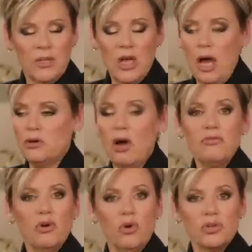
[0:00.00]
Gotten
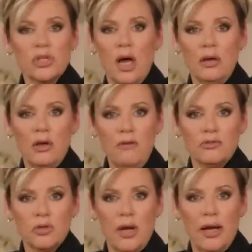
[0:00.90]
off course, gotten off
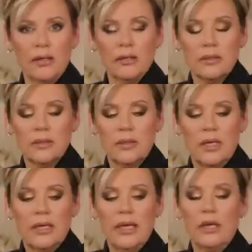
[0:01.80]
track,
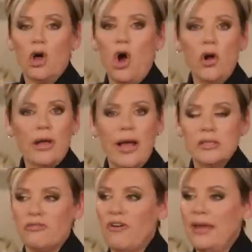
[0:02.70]
get into all
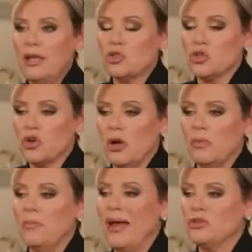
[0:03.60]
kinds of financial
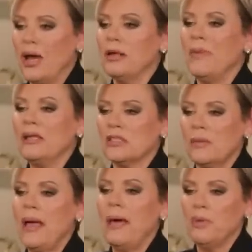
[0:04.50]
trouble, trying to make
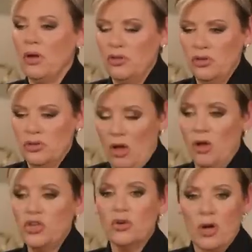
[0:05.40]
something happen on
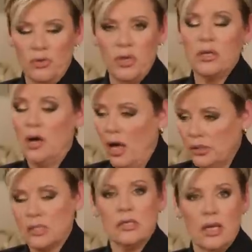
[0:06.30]
your own that
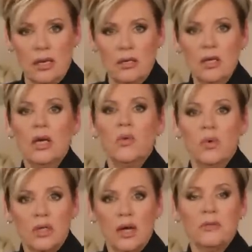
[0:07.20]
God said
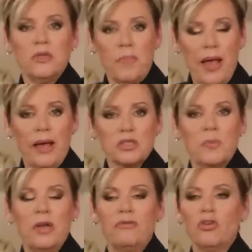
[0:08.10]
would come to pass.
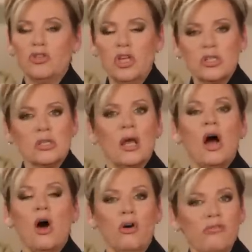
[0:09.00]
But if you'll just
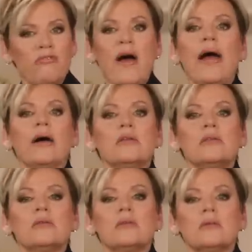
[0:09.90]
hold
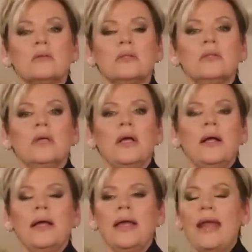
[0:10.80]
fast.
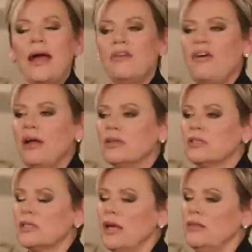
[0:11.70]
And if I could
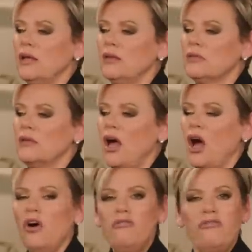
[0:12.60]
say this,
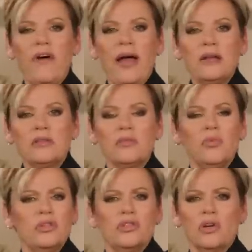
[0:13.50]
hold fast
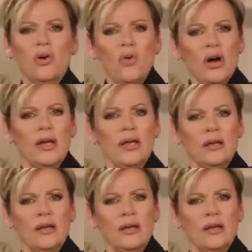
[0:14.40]
with joy,